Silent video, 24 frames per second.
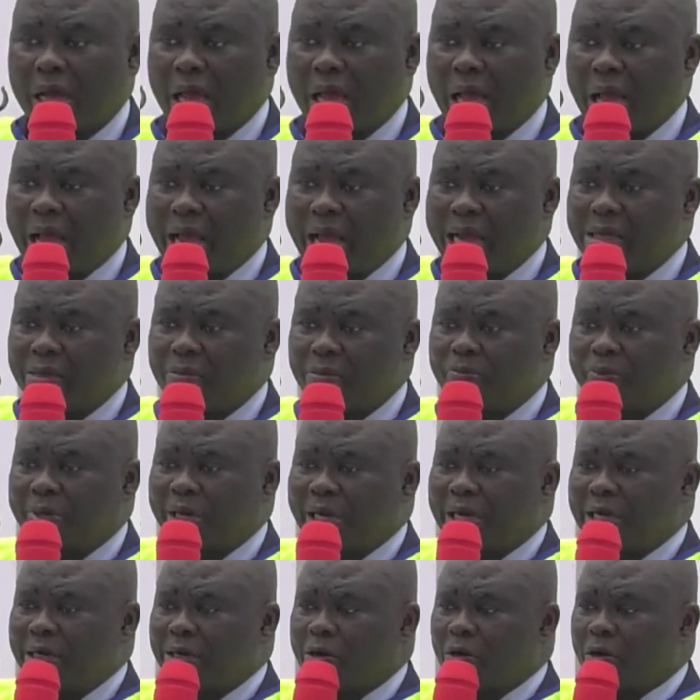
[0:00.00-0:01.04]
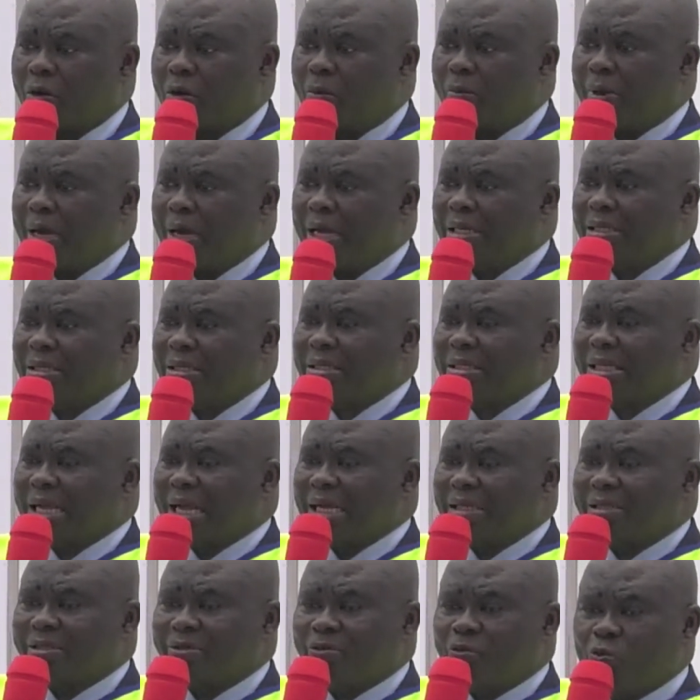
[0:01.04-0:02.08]
I pray and command
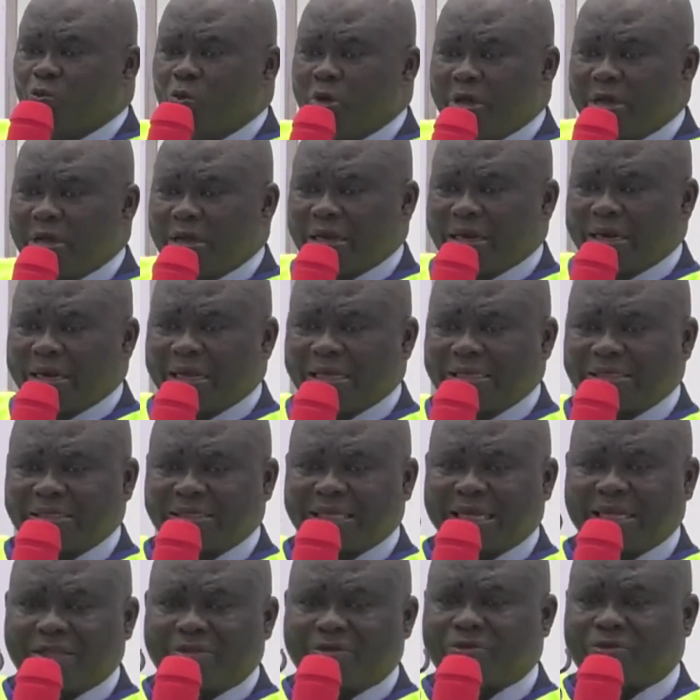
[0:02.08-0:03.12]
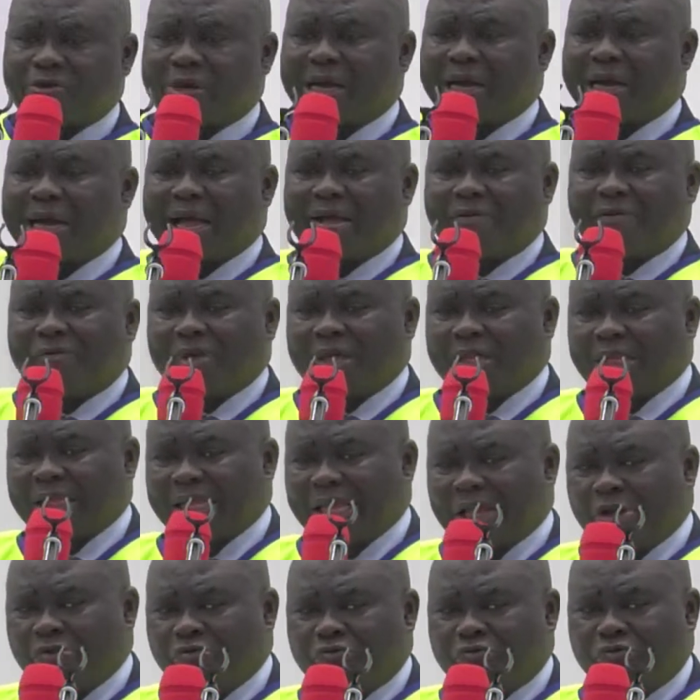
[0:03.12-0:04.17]
that weakness that you are having
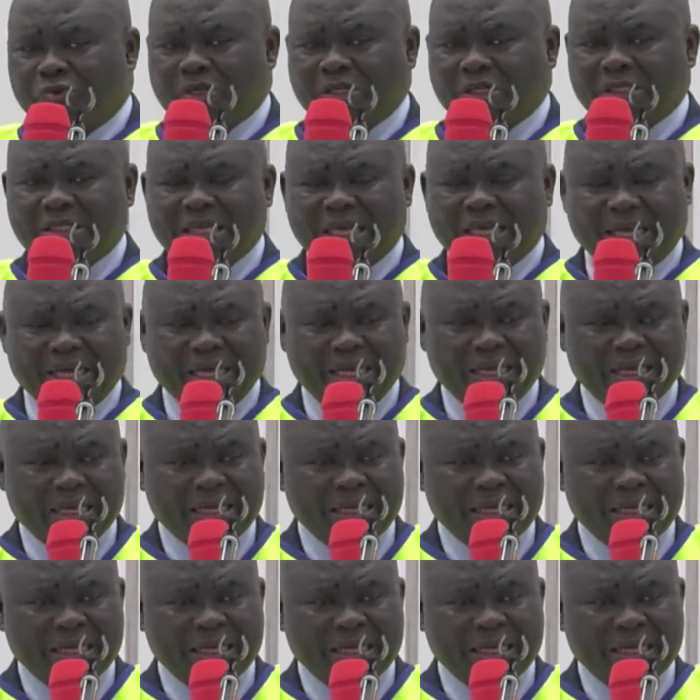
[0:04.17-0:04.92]
every day,